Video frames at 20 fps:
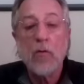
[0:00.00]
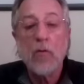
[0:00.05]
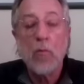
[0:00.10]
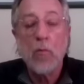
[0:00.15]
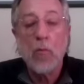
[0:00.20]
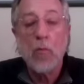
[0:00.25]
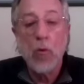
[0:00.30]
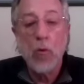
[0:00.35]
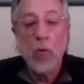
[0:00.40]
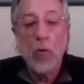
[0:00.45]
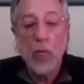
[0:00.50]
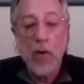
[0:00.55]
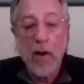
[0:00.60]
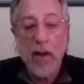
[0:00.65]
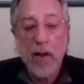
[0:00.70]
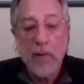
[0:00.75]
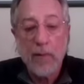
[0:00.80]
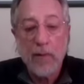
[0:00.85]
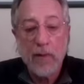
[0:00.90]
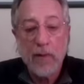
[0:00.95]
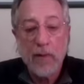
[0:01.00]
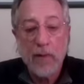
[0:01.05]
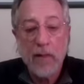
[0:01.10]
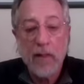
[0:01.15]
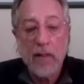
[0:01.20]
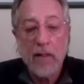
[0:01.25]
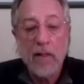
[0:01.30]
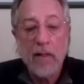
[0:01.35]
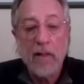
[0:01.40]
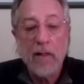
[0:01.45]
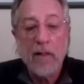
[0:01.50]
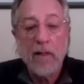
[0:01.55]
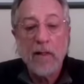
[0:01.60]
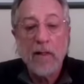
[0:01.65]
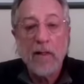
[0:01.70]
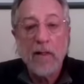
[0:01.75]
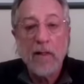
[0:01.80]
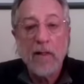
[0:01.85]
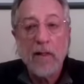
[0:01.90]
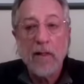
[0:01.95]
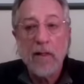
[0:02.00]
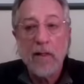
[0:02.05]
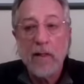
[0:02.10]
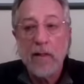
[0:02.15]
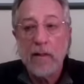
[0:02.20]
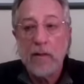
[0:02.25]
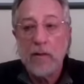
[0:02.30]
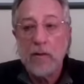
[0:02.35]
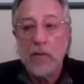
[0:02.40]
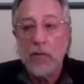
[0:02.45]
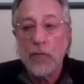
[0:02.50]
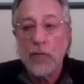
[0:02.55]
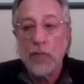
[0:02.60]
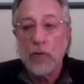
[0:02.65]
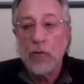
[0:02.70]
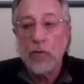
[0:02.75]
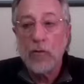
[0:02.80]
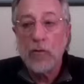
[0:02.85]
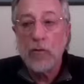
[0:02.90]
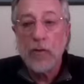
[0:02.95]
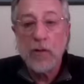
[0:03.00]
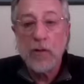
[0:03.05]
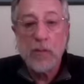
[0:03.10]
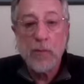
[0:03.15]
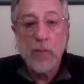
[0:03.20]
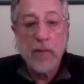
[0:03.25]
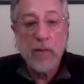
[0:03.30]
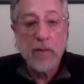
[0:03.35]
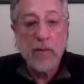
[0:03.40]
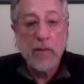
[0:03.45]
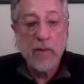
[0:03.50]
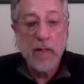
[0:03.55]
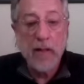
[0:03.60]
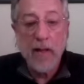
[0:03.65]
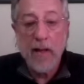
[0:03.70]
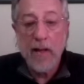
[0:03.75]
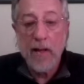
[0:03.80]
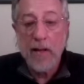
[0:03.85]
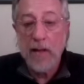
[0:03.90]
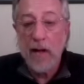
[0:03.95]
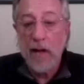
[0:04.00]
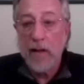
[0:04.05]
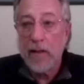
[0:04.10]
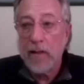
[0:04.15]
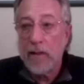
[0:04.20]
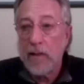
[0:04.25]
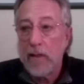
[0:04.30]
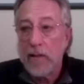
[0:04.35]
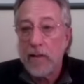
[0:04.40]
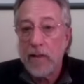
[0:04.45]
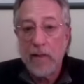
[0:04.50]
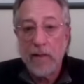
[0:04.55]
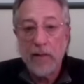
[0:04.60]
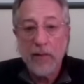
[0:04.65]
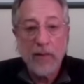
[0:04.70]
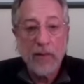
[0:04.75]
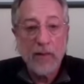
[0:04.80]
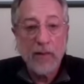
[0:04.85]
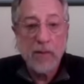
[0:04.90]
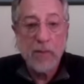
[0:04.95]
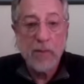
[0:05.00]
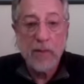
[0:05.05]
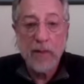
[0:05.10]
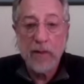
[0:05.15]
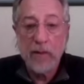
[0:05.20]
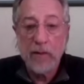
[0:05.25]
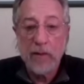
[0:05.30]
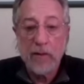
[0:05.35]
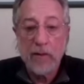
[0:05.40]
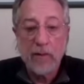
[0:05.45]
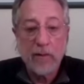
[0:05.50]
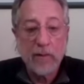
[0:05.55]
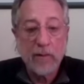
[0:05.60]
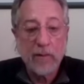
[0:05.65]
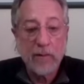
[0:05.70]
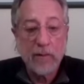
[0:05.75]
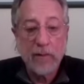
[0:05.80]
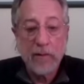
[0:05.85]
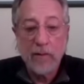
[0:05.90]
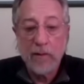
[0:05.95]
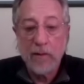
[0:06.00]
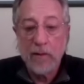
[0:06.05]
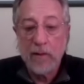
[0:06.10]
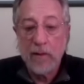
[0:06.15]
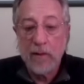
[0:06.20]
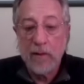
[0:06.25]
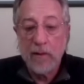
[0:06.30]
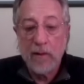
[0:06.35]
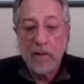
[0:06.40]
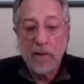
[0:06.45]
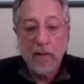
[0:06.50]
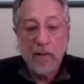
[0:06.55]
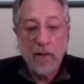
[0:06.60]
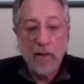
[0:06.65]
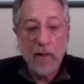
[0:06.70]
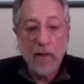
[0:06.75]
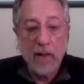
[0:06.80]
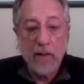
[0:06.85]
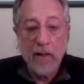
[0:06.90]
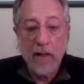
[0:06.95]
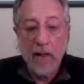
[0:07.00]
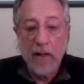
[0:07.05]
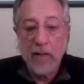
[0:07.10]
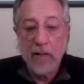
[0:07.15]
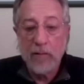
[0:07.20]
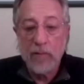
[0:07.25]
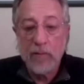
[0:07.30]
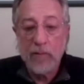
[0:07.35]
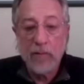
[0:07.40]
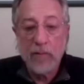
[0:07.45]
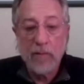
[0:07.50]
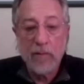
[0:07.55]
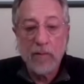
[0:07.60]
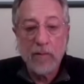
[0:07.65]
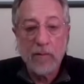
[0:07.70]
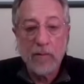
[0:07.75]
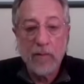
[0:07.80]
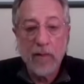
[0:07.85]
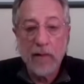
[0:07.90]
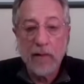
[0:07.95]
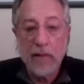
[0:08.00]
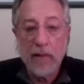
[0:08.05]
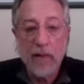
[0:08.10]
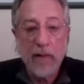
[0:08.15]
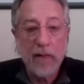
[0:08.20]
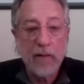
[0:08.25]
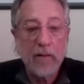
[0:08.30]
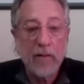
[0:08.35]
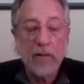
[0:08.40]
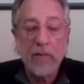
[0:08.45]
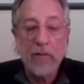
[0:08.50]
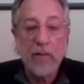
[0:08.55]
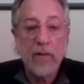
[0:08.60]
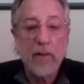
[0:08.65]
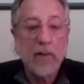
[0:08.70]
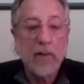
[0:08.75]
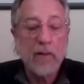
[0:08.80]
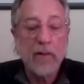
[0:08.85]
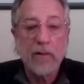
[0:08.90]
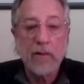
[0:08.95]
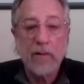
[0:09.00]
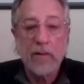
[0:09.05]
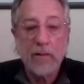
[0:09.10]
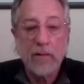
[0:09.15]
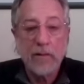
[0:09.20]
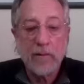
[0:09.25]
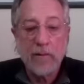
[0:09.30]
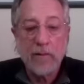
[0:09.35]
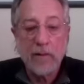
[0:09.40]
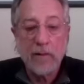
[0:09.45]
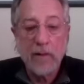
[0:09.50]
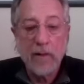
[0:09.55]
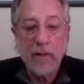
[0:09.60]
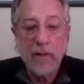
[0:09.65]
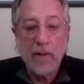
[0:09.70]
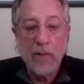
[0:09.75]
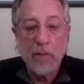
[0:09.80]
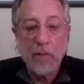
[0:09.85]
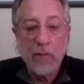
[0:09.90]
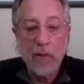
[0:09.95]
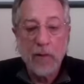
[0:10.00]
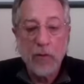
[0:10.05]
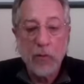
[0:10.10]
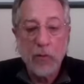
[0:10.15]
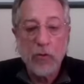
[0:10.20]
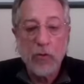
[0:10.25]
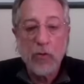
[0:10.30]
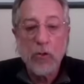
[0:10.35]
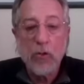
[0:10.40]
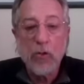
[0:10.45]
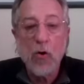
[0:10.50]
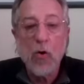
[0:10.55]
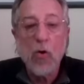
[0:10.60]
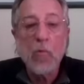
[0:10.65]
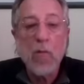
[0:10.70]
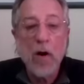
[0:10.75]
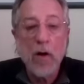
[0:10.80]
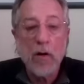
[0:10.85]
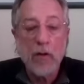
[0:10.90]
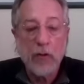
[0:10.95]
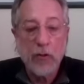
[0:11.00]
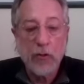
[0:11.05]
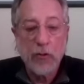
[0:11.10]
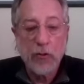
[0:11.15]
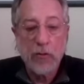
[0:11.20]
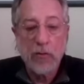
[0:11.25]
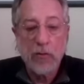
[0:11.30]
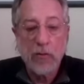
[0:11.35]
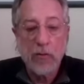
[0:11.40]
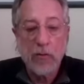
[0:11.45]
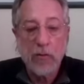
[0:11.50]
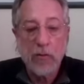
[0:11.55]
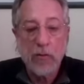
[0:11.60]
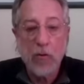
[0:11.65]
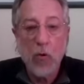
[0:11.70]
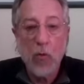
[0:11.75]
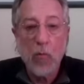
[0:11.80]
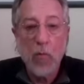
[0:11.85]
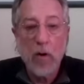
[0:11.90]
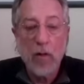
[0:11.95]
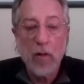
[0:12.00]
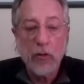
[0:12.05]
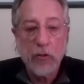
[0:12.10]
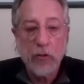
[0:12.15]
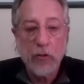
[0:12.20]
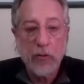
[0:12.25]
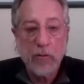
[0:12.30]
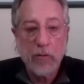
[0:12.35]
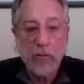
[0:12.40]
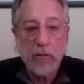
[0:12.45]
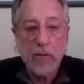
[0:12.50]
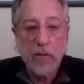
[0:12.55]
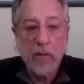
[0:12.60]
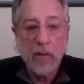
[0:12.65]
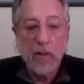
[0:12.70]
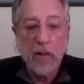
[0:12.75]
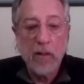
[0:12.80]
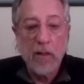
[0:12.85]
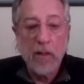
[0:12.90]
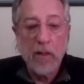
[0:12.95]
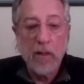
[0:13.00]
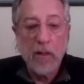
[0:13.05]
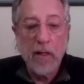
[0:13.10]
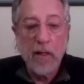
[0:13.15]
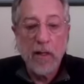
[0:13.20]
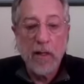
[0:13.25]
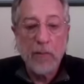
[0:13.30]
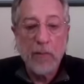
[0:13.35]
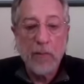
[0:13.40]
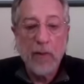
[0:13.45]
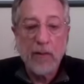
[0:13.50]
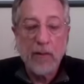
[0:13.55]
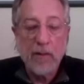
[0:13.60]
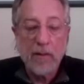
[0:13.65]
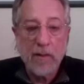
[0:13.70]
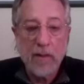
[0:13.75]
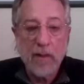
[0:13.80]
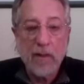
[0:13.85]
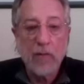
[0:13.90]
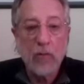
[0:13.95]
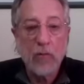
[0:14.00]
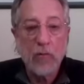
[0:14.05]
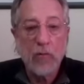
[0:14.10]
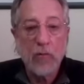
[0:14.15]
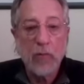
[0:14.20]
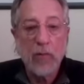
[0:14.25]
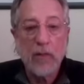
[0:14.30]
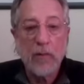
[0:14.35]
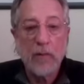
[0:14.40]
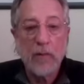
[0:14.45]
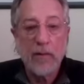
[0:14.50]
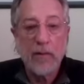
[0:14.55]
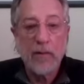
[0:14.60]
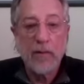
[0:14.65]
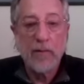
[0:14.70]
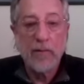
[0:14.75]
more rapidly. And it's fuller. The experience I had, I cannot even explain to you. I, I, I can't, I don't even know how. But it was so much, so much, but it's not overwhelming.